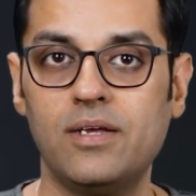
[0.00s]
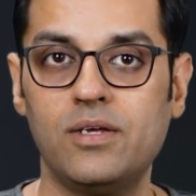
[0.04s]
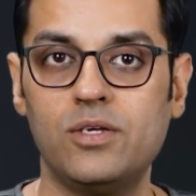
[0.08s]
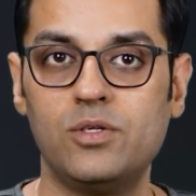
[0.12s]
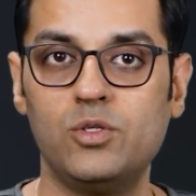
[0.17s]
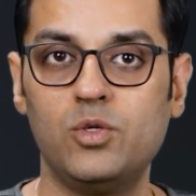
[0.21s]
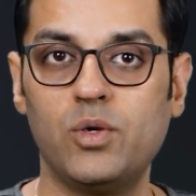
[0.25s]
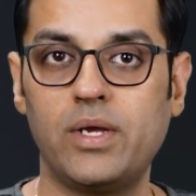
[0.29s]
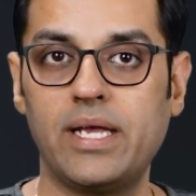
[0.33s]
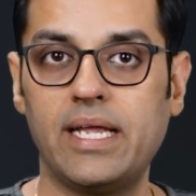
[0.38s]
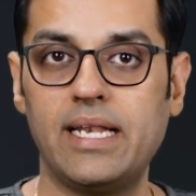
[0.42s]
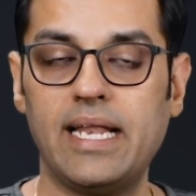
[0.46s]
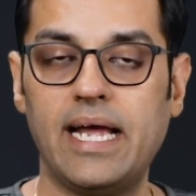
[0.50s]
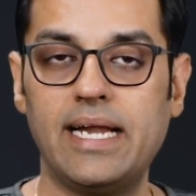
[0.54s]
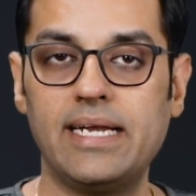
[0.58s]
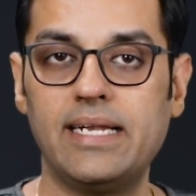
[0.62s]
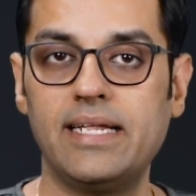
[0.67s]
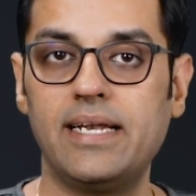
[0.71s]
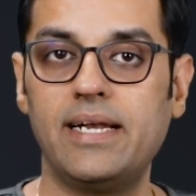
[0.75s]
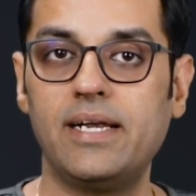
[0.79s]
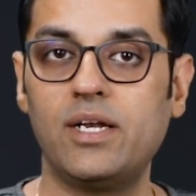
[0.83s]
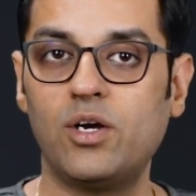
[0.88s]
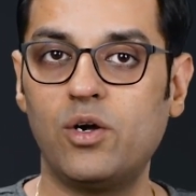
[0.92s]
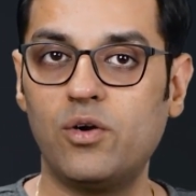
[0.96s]
You can
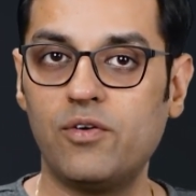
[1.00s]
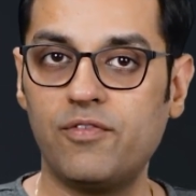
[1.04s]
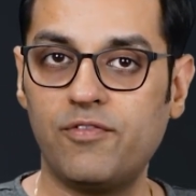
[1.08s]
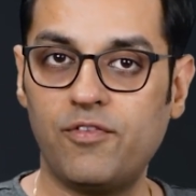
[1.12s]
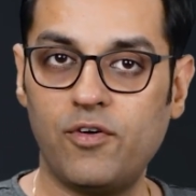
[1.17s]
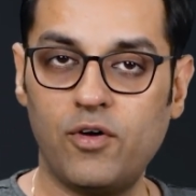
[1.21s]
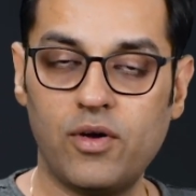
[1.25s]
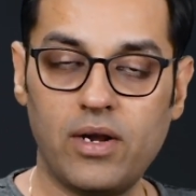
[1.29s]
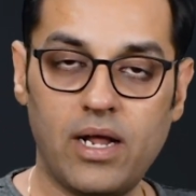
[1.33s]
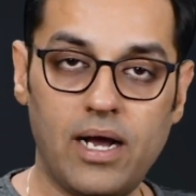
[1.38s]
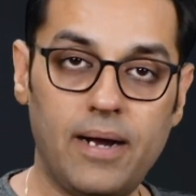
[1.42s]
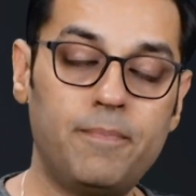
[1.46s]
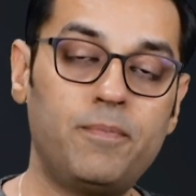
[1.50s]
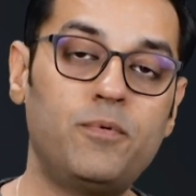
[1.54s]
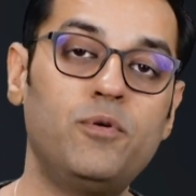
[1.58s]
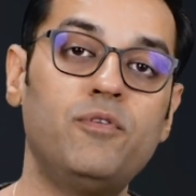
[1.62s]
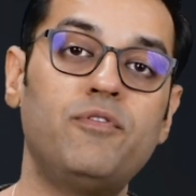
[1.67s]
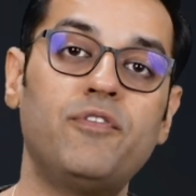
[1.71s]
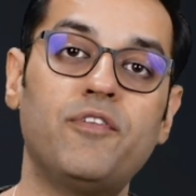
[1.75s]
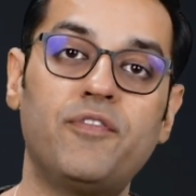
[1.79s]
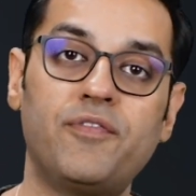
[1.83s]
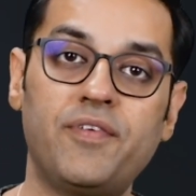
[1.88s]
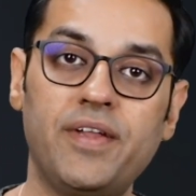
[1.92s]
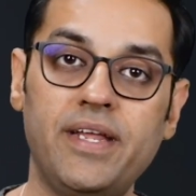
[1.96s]
ladder it out for up to
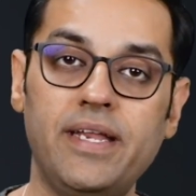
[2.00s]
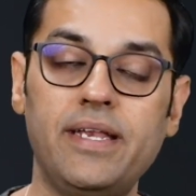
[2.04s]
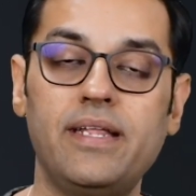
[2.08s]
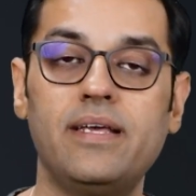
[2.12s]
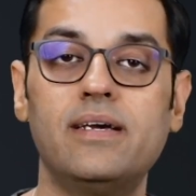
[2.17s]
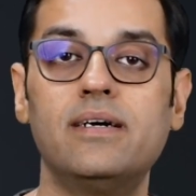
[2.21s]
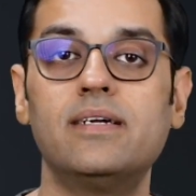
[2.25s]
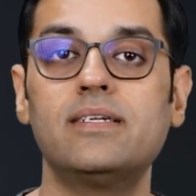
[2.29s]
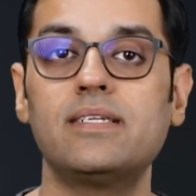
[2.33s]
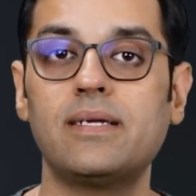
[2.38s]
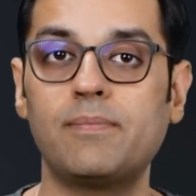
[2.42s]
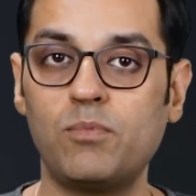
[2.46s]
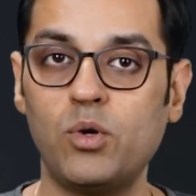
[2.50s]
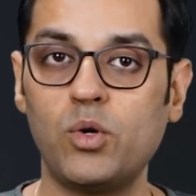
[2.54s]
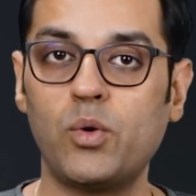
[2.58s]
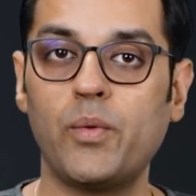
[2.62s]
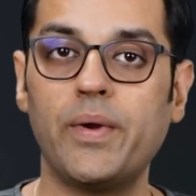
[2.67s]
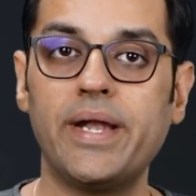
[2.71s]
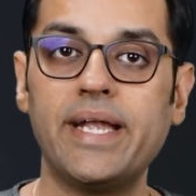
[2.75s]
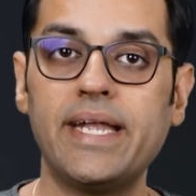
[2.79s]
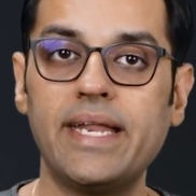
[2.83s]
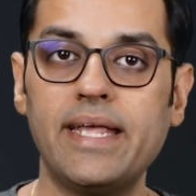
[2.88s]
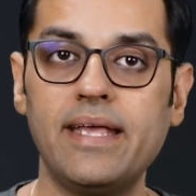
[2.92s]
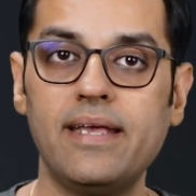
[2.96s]
15 years, up to
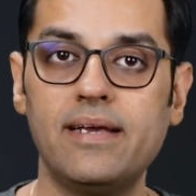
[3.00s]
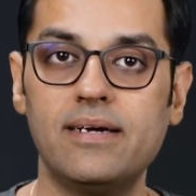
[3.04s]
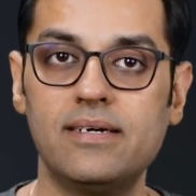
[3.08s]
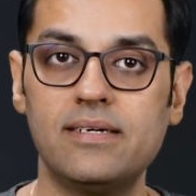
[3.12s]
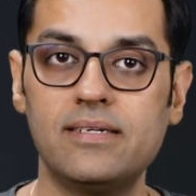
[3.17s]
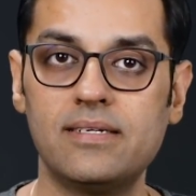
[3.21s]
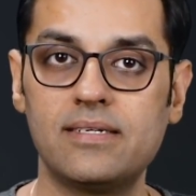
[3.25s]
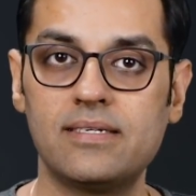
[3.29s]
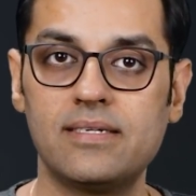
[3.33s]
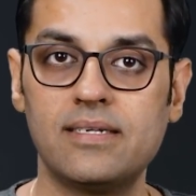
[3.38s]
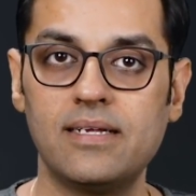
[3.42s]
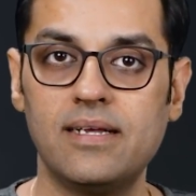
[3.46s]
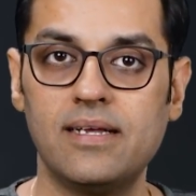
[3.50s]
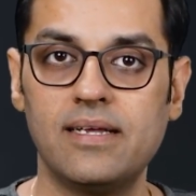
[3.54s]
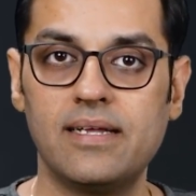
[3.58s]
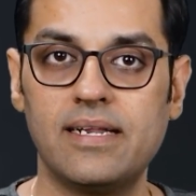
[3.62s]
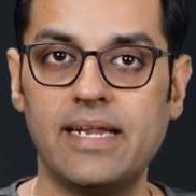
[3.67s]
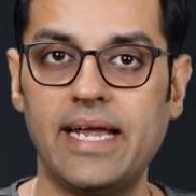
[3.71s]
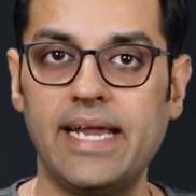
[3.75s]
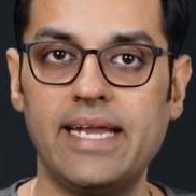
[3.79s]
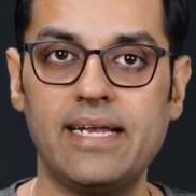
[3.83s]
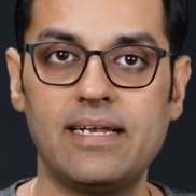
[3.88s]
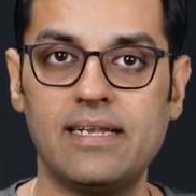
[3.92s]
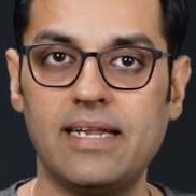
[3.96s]
20 years.
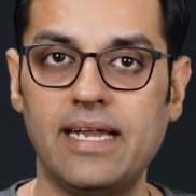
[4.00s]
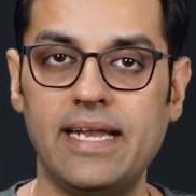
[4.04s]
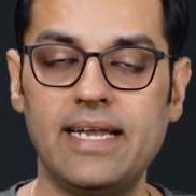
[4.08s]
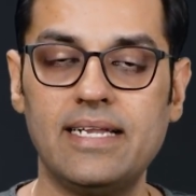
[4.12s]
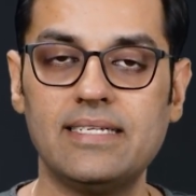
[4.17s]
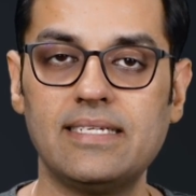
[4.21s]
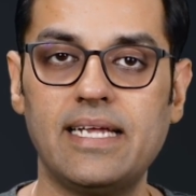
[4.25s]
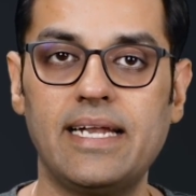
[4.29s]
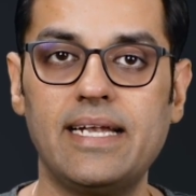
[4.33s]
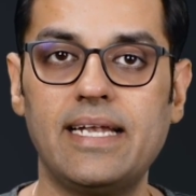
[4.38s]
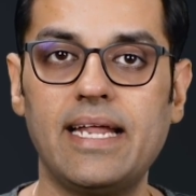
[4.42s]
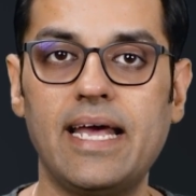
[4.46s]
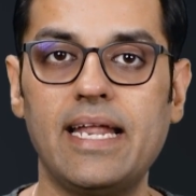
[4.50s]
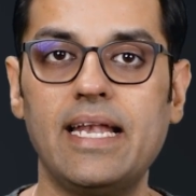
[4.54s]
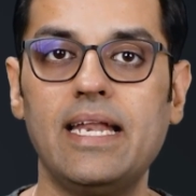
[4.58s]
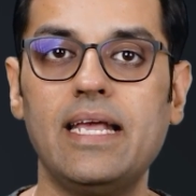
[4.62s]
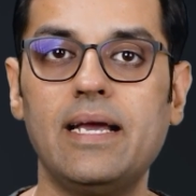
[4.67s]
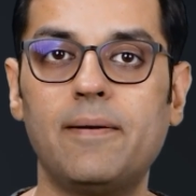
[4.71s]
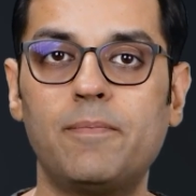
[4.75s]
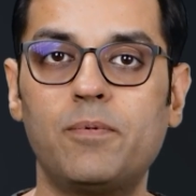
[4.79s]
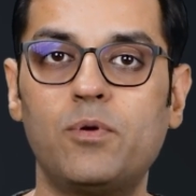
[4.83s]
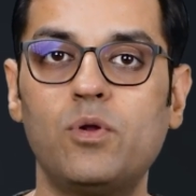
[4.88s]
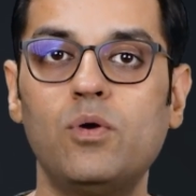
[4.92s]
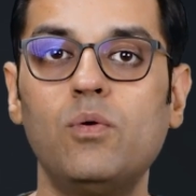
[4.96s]
right? It is entirely
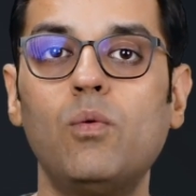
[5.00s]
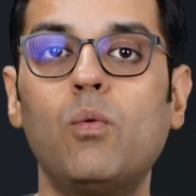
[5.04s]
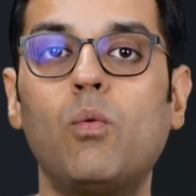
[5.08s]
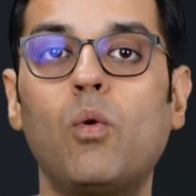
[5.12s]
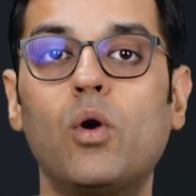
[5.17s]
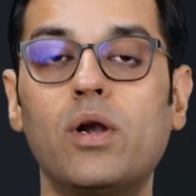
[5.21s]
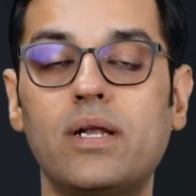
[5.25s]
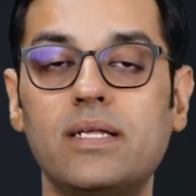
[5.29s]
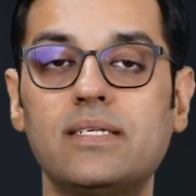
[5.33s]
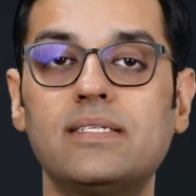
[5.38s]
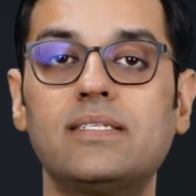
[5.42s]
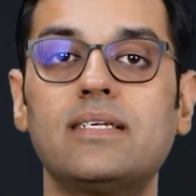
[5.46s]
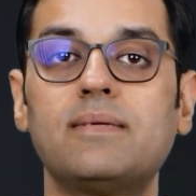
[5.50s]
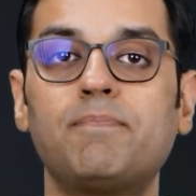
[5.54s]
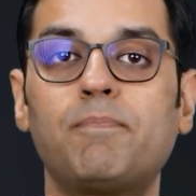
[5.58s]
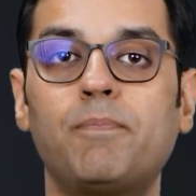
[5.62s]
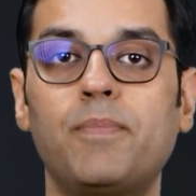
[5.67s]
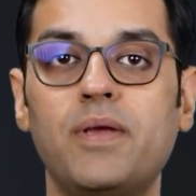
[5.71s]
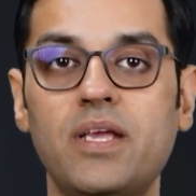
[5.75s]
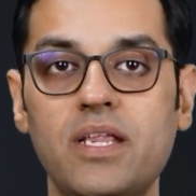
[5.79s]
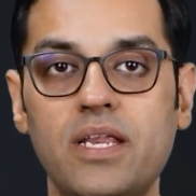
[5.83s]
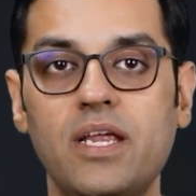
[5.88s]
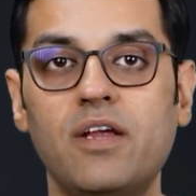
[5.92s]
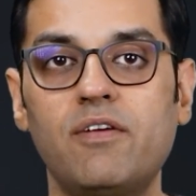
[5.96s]
up to what is the
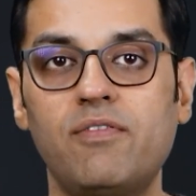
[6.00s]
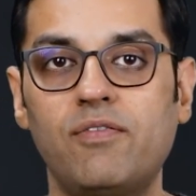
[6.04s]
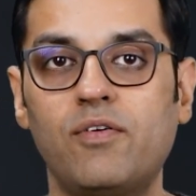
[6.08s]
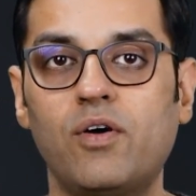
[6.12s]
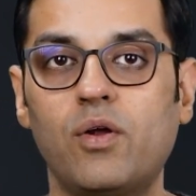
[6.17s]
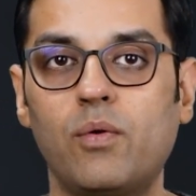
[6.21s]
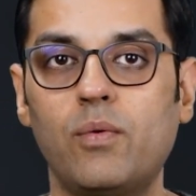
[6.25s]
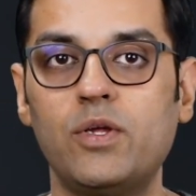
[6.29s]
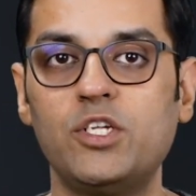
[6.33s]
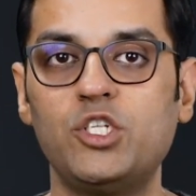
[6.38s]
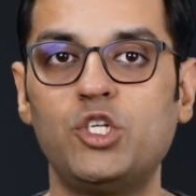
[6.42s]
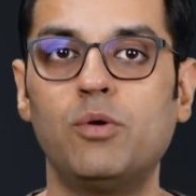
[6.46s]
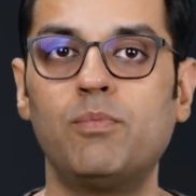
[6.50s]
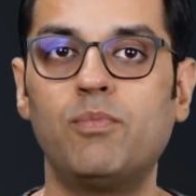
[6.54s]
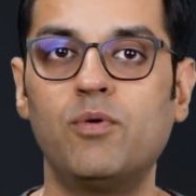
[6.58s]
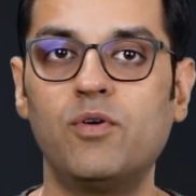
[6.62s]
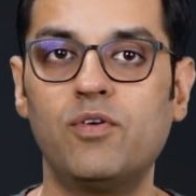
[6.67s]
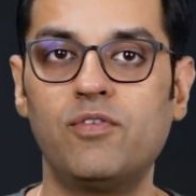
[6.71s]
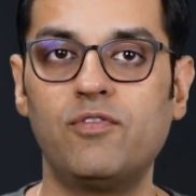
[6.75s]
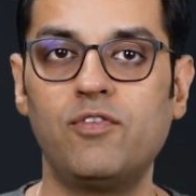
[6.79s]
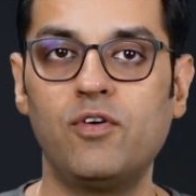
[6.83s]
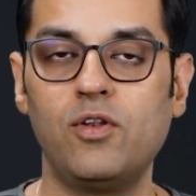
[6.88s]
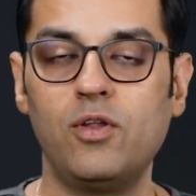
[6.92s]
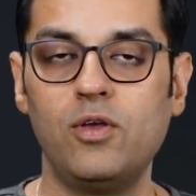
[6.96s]
period for which your
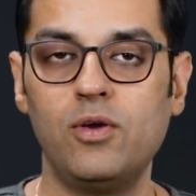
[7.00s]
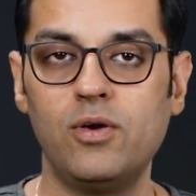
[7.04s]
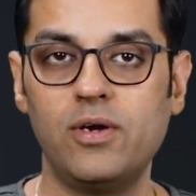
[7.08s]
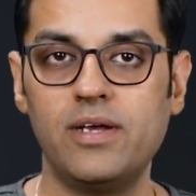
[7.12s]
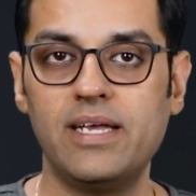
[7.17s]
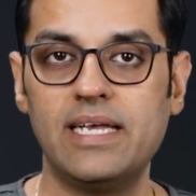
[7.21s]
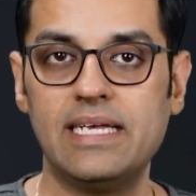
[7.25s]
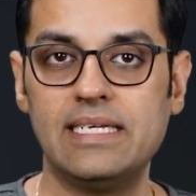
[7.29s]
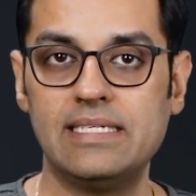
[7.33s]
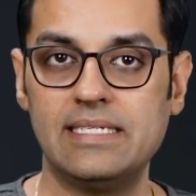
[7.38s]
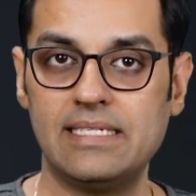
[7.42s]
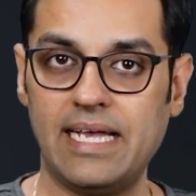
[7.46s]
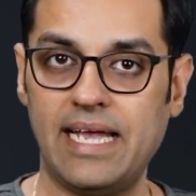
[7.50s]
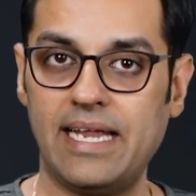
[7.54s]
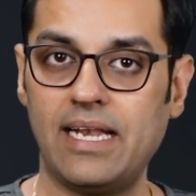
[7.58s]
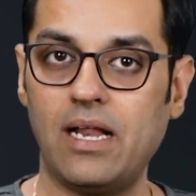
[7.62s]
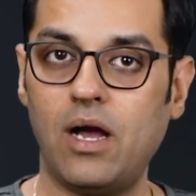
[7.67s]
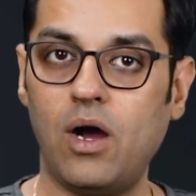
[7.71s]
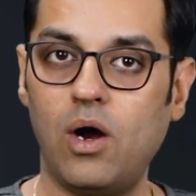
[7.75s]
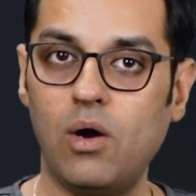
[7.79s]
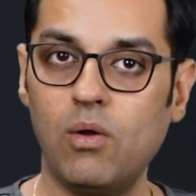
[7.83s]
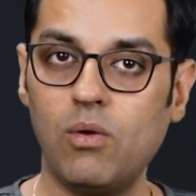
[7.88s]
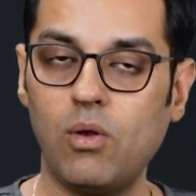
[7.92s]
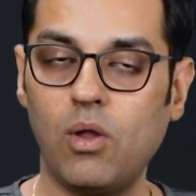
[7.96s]
portfolio is and
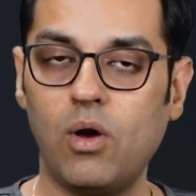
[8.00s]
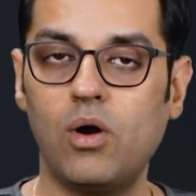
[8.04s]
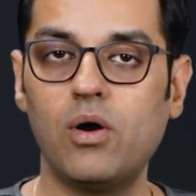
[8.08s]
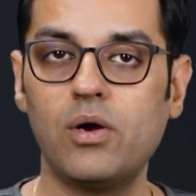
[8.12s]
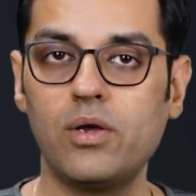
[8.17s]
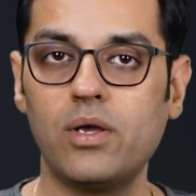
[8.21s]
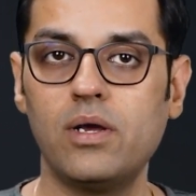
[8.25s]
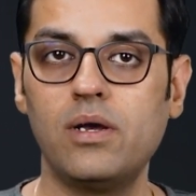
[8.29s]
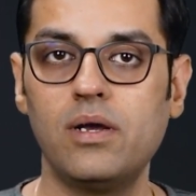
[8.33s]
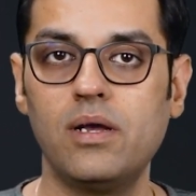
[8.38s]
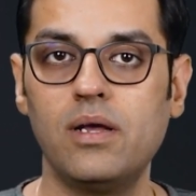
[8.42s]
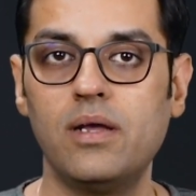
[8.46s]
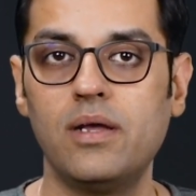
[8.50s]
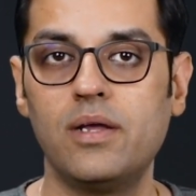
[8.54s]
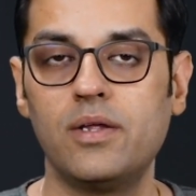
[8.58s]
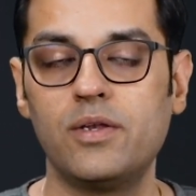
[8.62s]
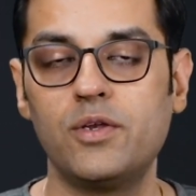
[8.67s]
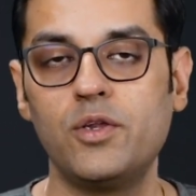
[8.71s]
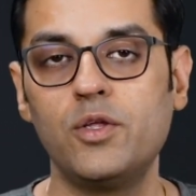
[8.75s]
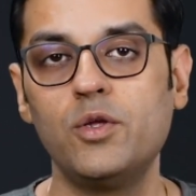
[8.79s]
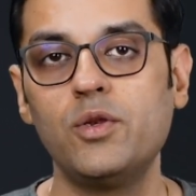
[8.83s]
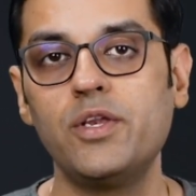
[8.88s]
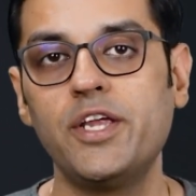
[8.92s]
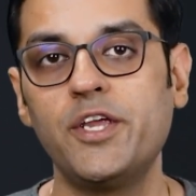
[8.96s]
how long
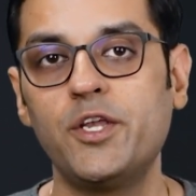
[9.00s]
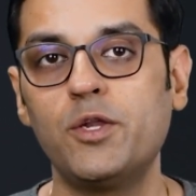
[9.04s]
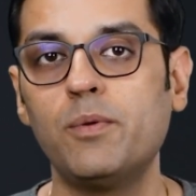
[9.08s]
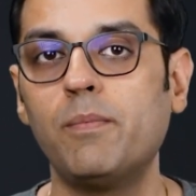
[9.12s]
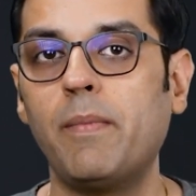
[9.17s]
do you need to